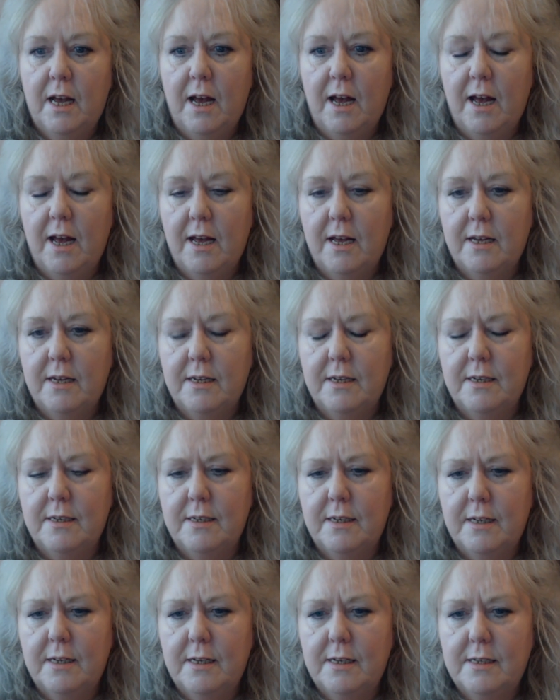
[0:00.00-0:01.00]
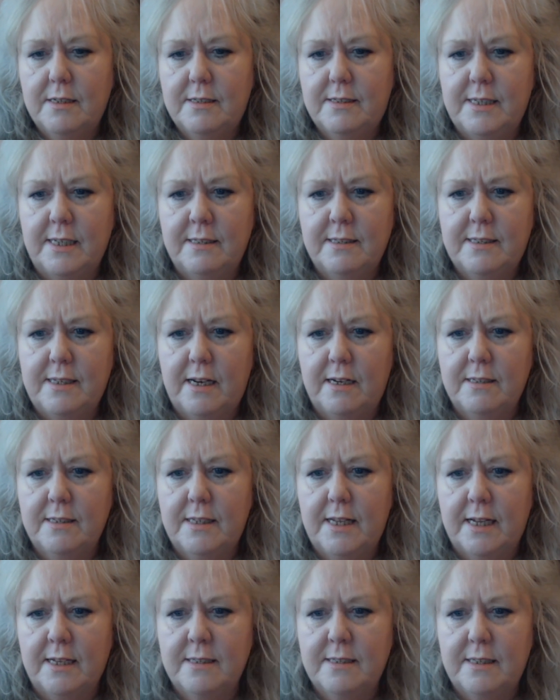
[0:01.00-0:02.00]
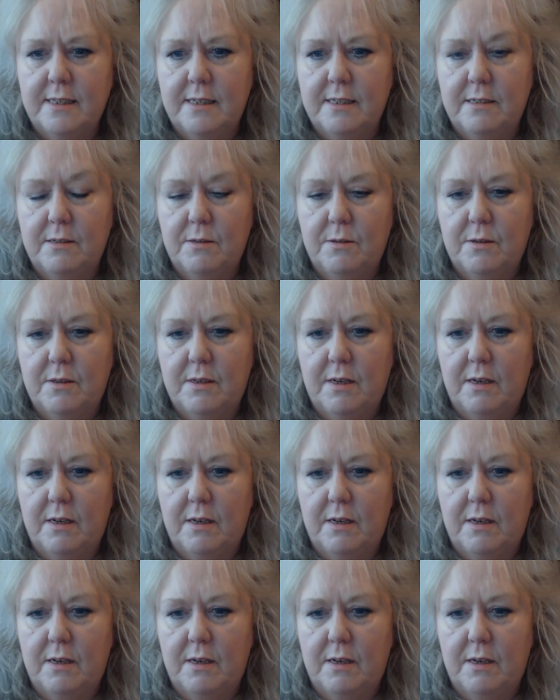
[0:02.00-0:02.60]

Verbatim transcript: uh, saying certain things that